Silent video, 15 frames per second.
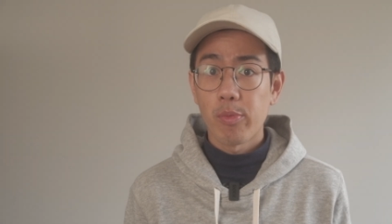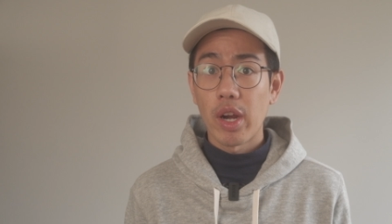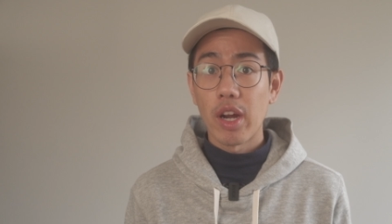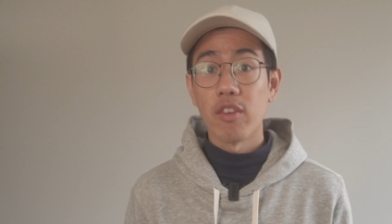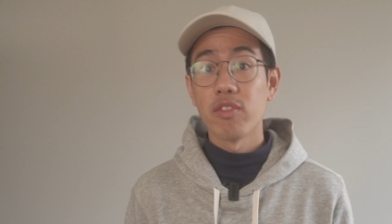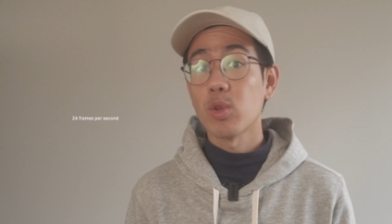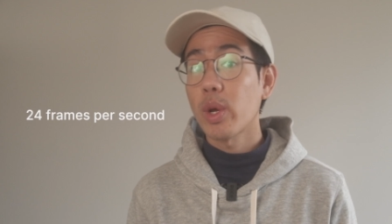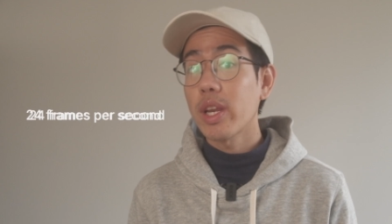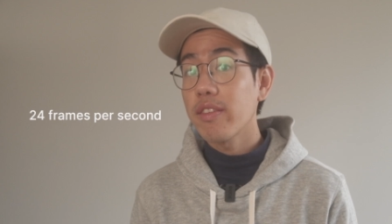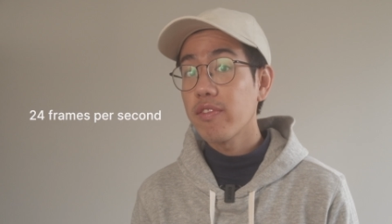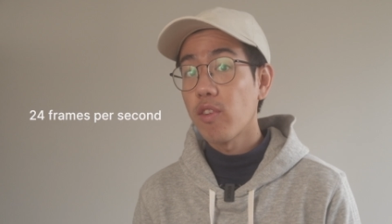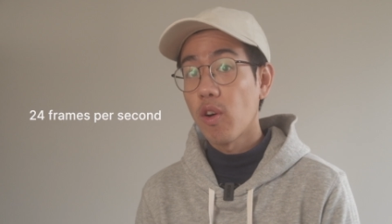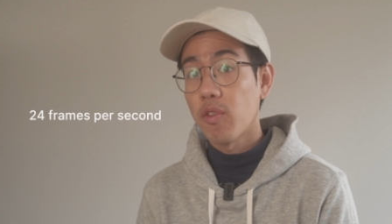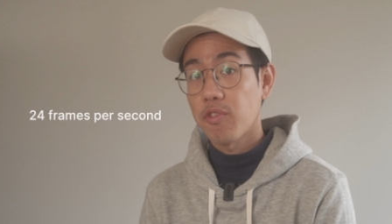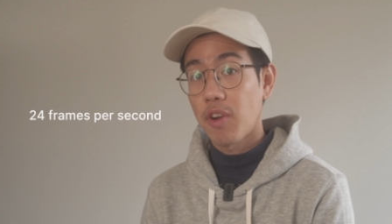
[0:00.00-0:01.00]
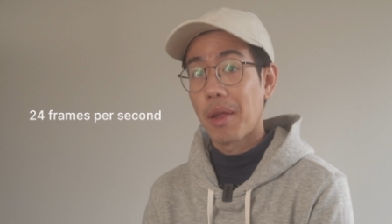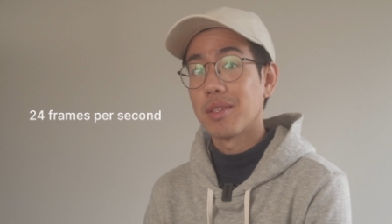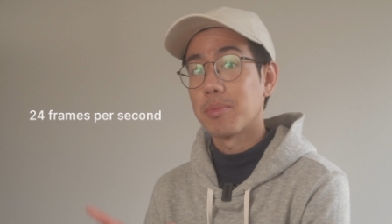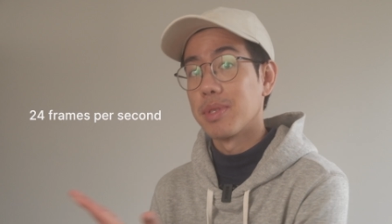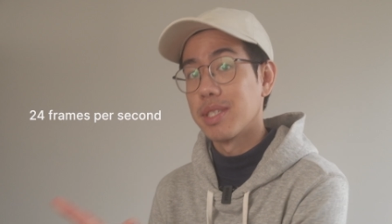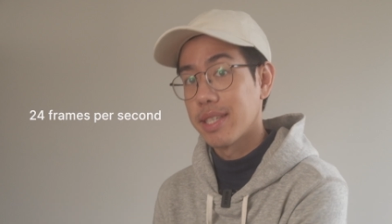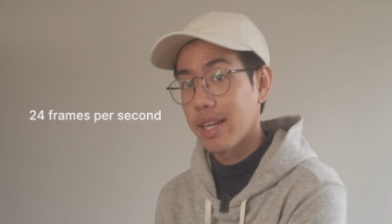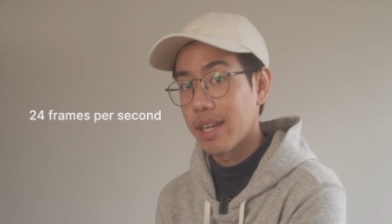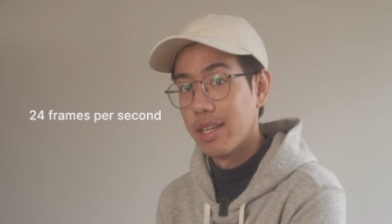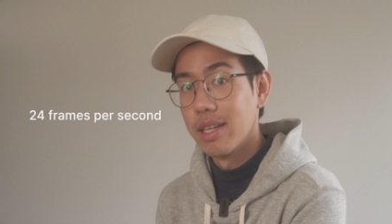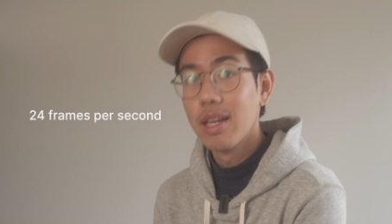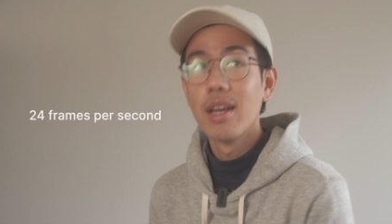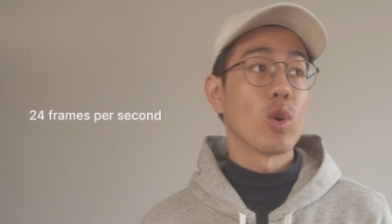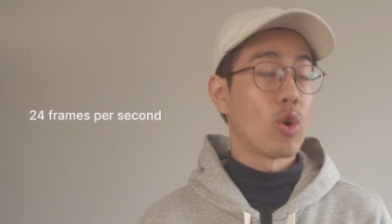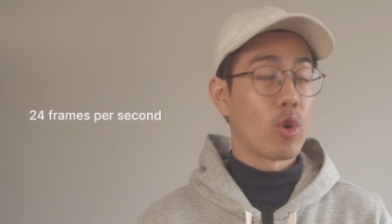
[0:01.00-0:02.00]
rate of 24 frames per second
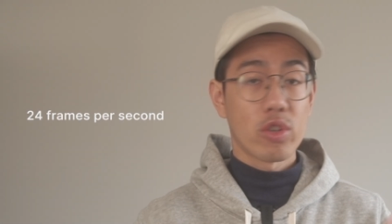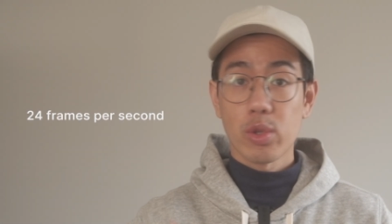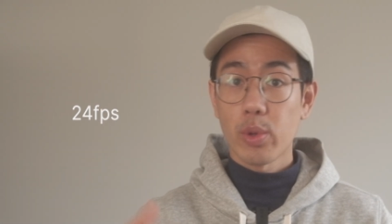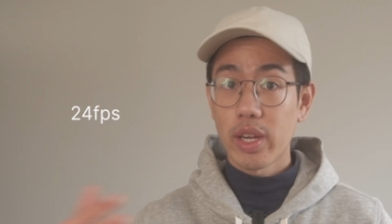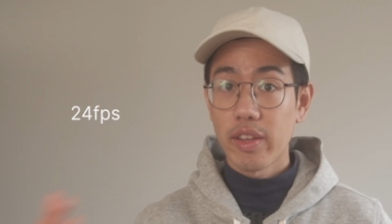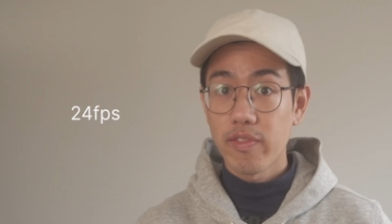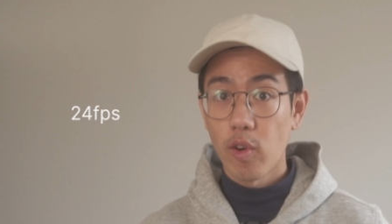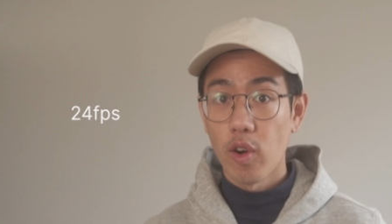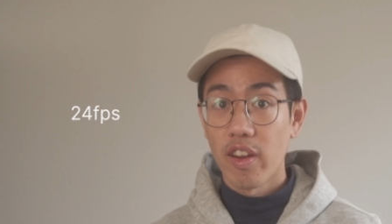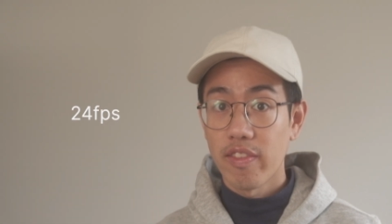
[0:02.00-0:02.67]
or 24